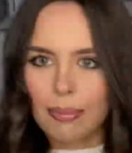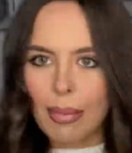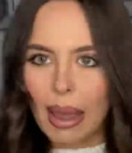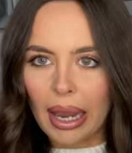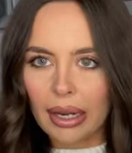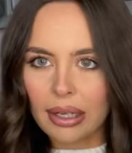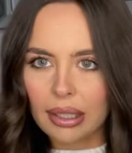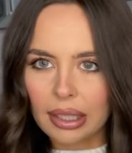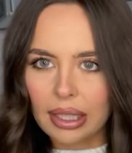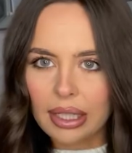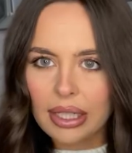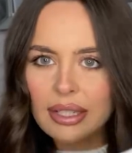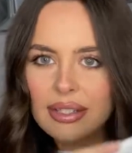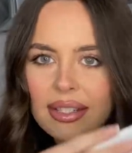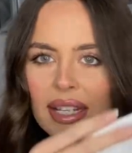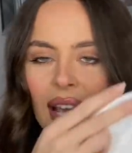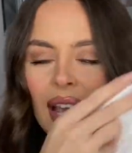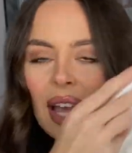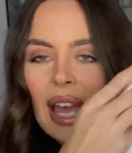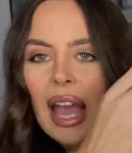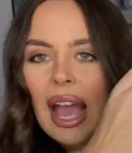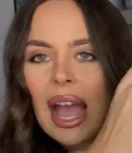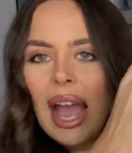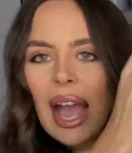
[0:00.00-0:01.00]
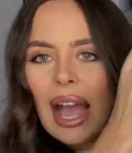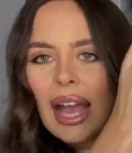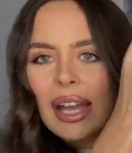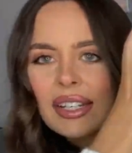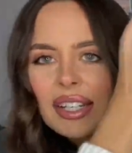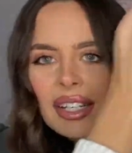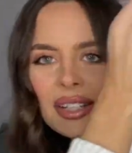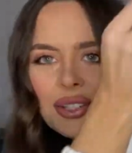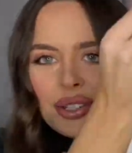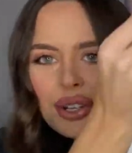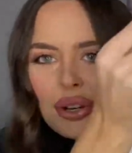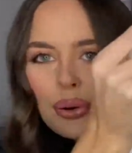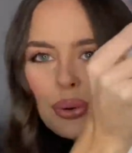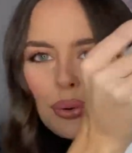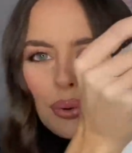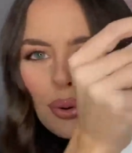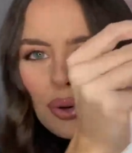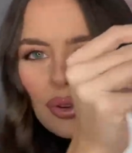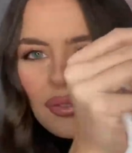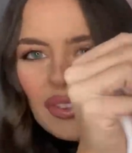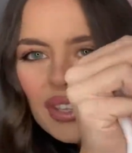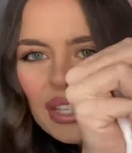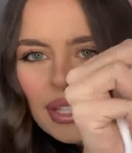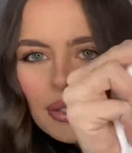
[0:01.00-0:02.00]
backless and it's got all
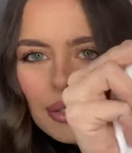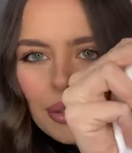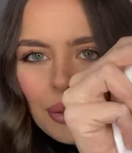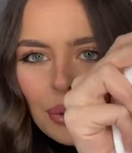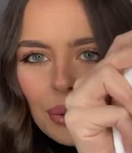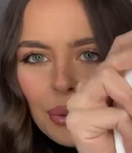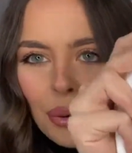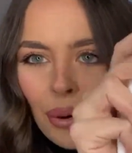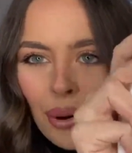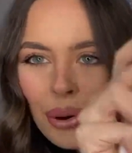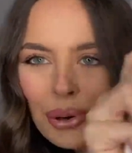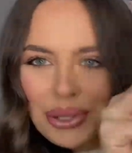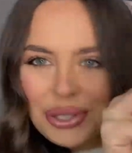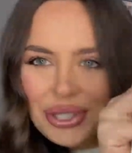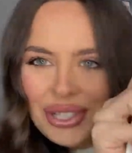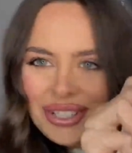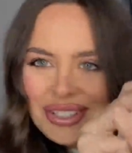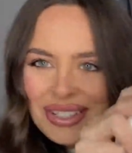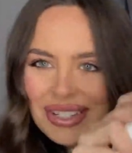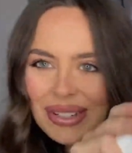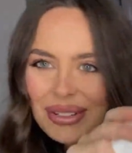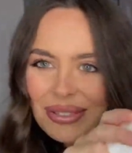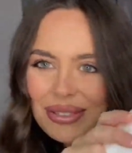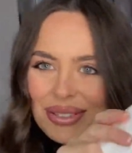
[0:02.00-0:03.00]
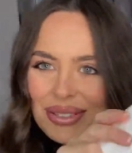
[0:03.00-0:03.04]
of these gorgeous little